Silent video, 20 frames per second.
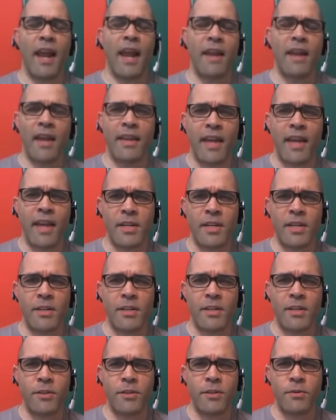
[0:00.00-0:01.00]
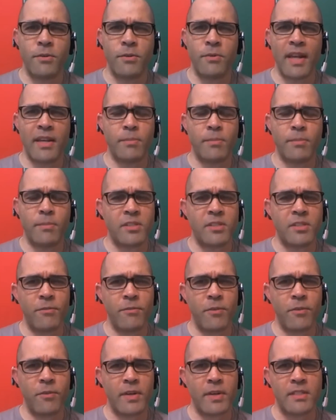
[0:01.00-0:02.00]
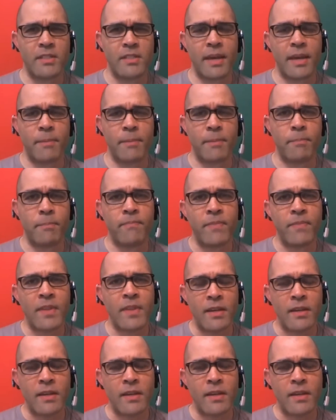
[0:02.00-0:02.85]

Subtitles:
And how did you end up discovering this game?